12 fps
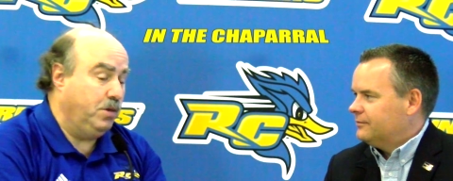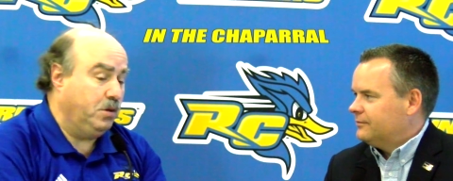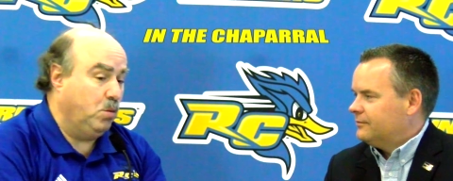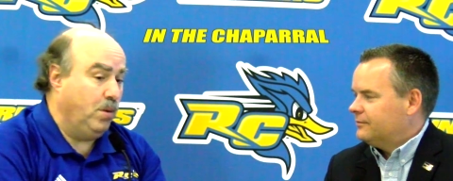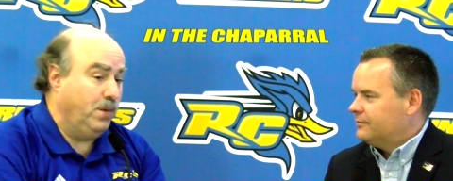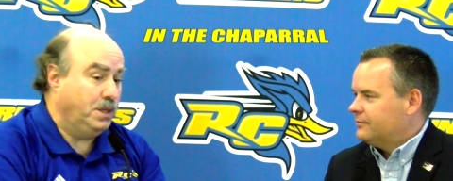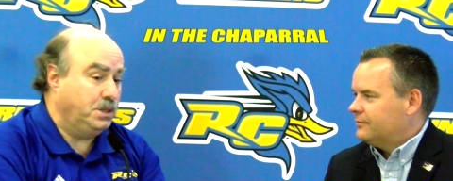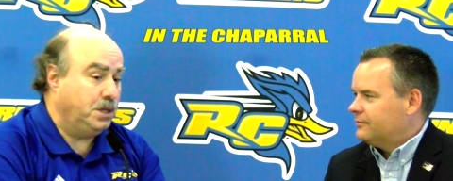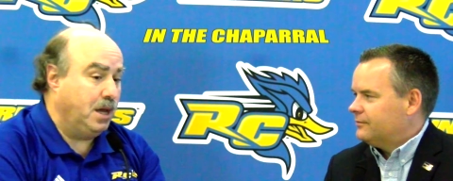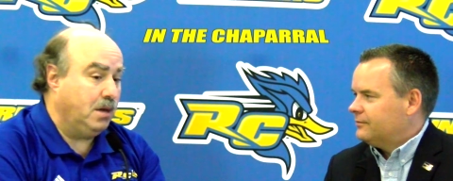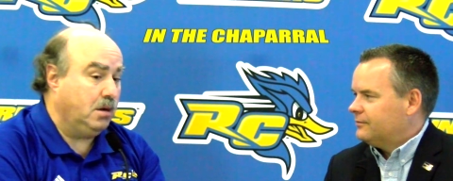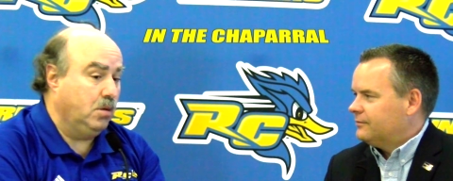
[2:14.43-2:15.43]
Speaker 1: with the women's
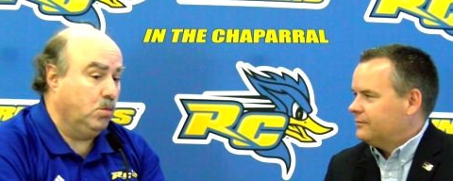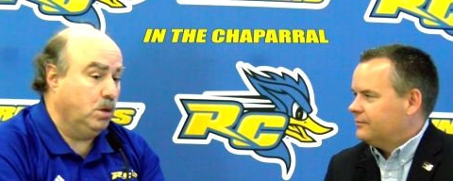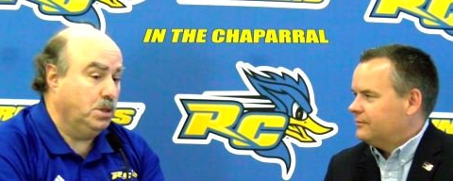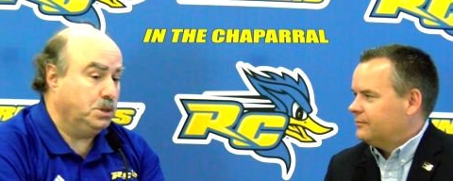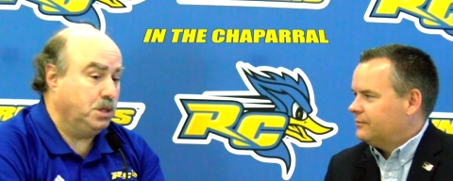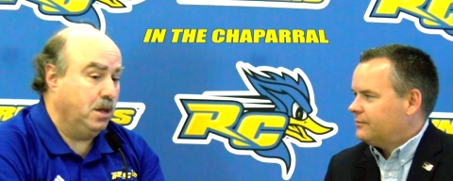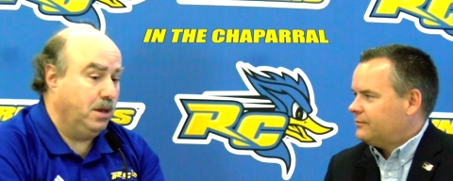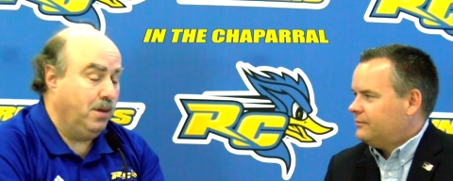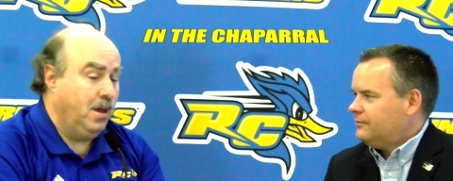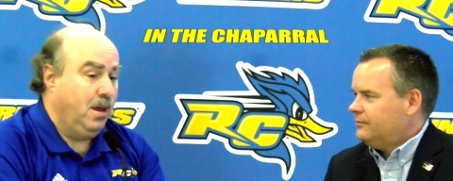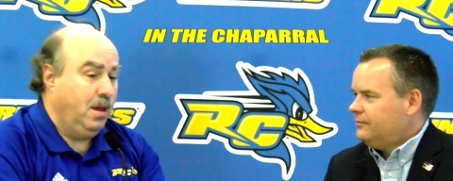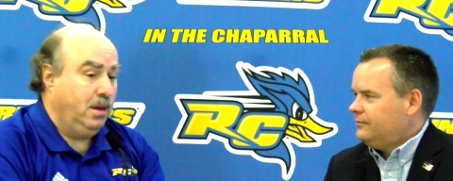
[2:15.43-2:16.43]
soccer was, uh,
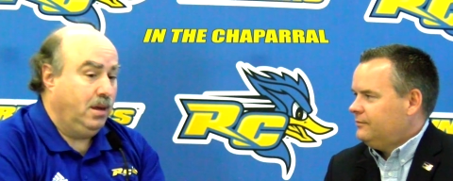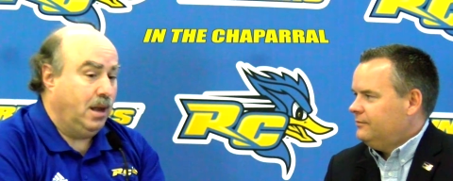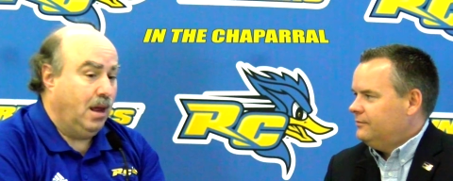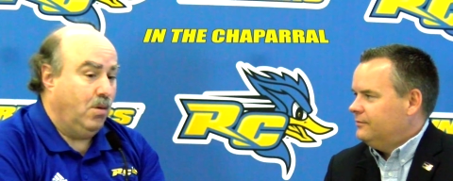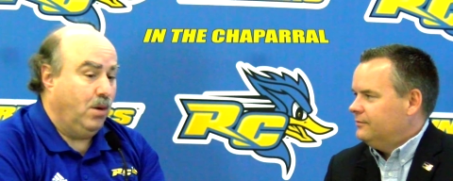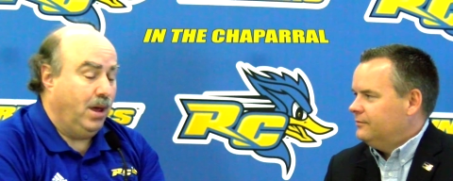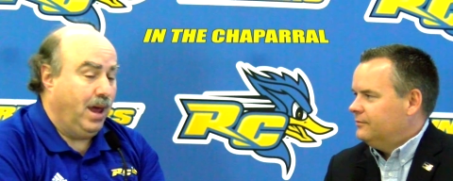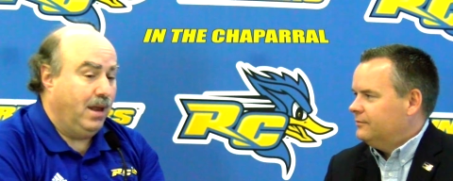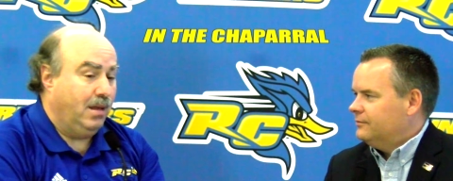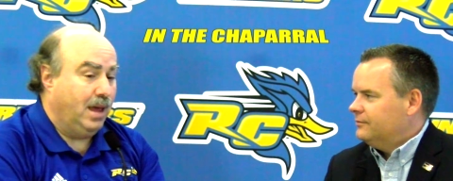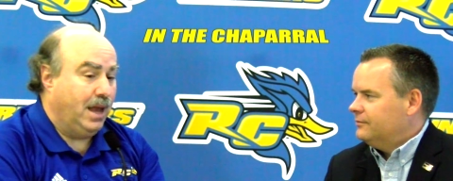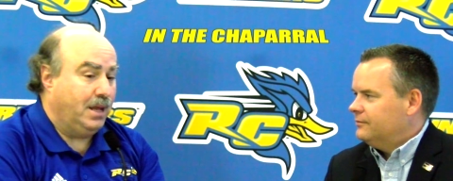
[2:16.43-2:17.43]
you know, uh,
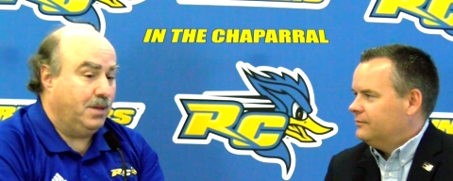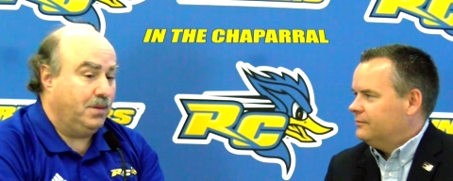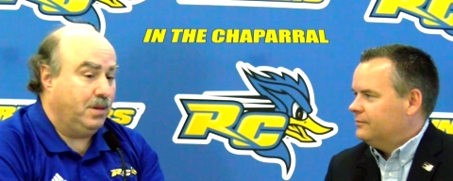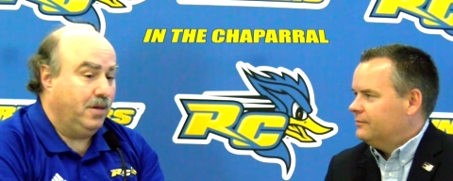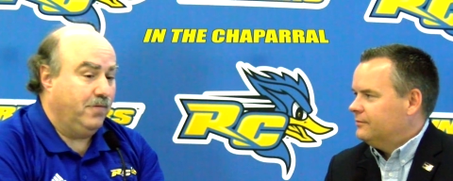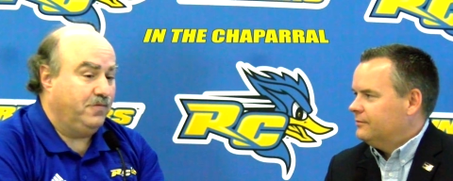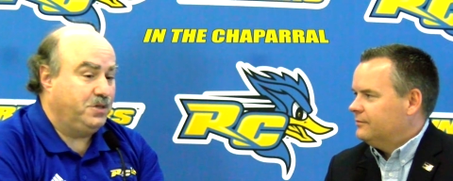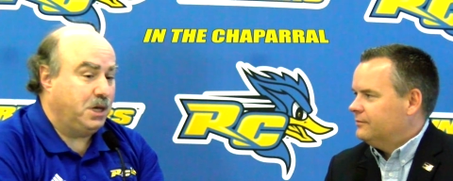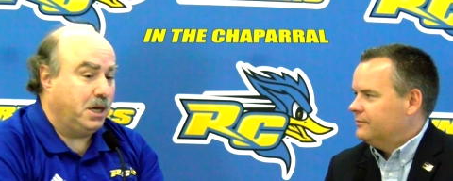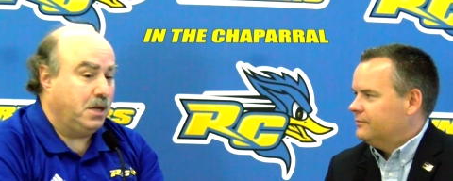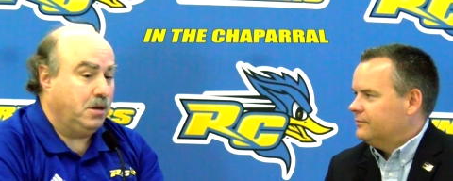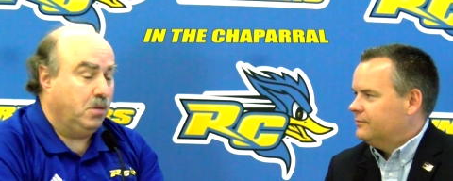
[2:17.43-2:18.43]
had a lot of uh,
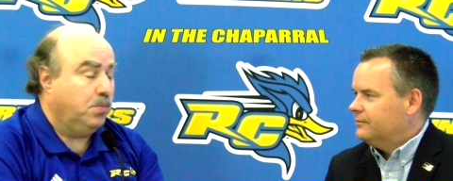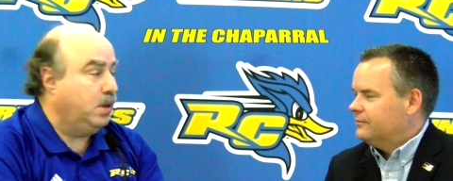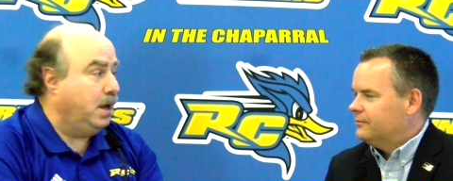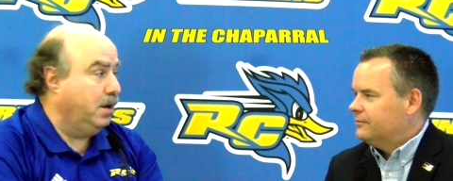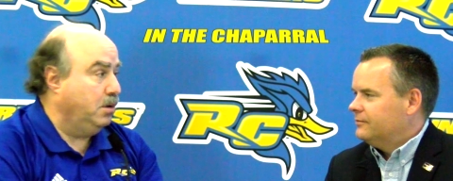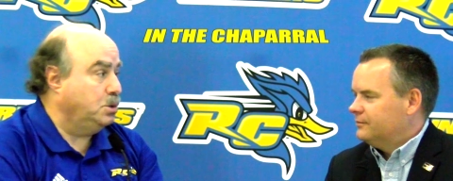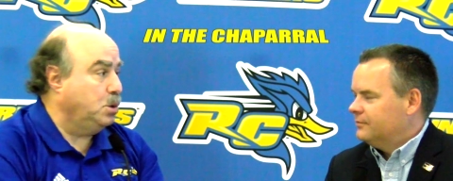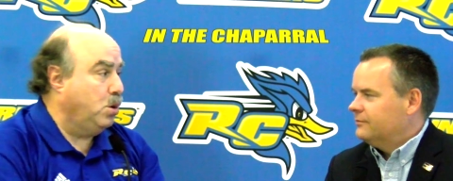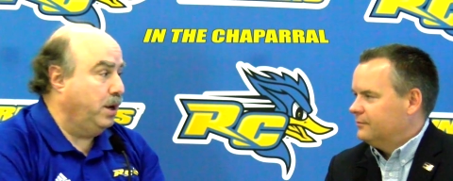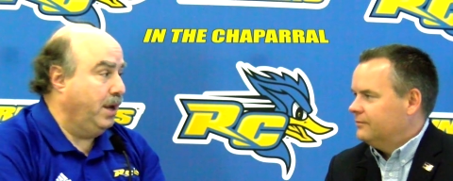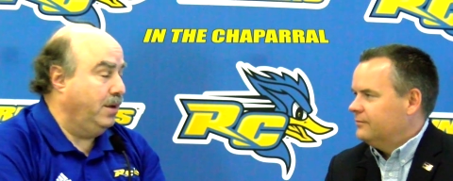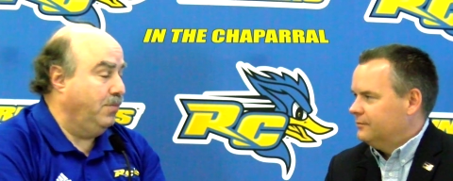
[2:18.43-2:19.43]
second year players on it.